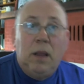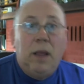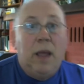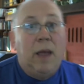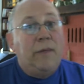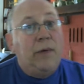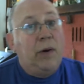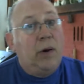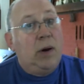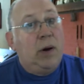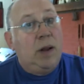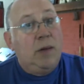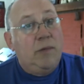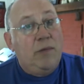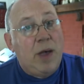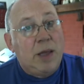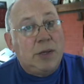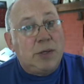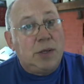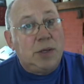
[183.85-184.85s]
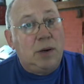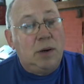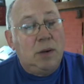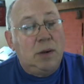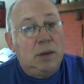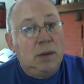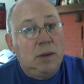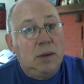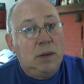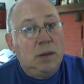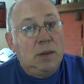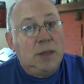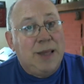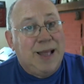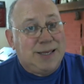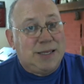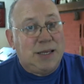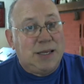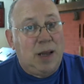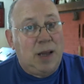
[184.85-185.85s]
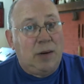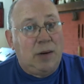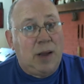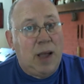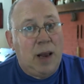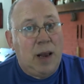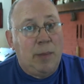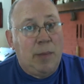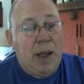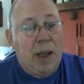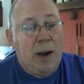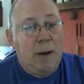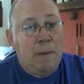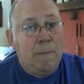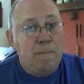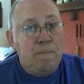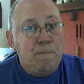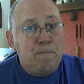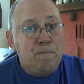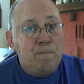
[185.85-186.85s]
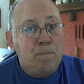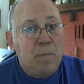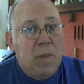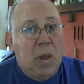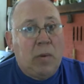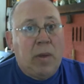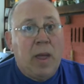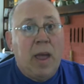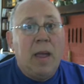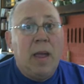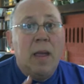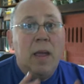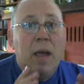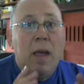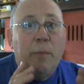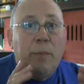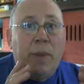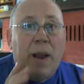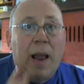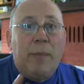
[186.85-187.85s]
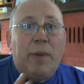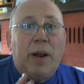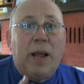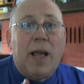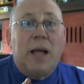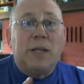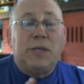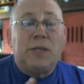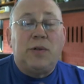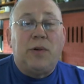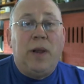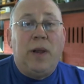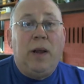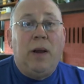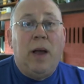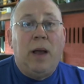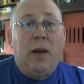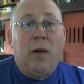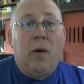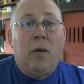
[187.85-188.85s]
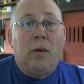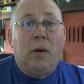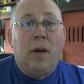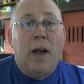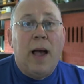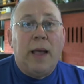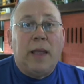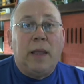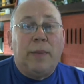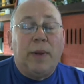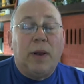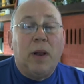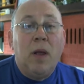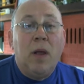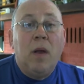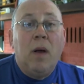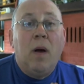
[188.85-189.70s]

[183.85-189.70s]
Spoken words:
If you're an investor, that's another kind of buyer. Okay, but I'm going to concentrate here on owner-occupant.